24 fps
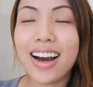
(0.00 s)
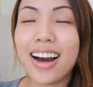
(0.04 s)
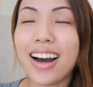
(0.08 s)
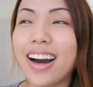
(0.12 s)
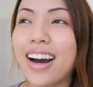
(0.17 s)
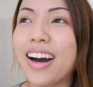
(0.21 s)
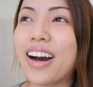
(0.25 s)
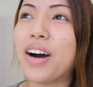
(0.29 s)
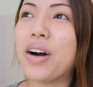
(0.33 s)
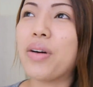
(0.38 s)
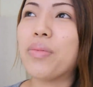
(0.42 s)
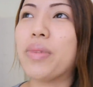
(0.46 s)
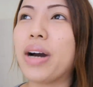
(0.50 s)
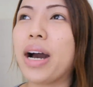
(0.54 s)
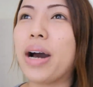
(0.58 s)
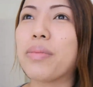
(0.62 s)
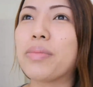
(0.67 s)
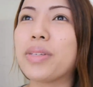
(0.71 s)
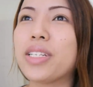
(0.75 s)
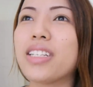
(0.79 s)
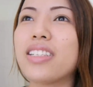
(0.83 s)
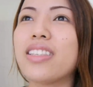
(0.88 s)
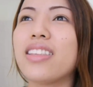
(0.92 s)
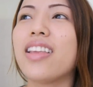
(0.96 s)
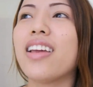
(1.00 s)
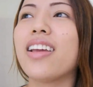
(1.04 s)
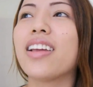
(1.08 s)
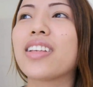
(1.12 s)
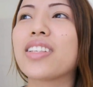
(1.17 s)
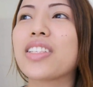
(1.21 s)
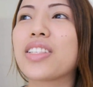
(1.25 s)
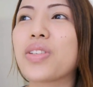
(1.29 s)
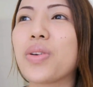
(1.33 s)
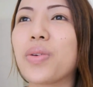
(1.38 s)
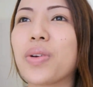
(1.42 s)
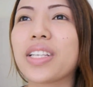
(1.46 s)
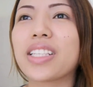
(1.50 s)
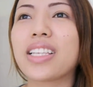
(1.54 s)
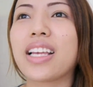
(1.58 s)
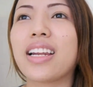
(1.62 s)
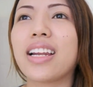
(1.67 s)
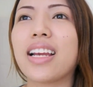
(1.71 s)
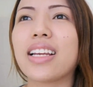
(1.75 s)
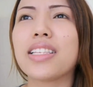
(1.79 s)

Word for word: I'm just like so excited.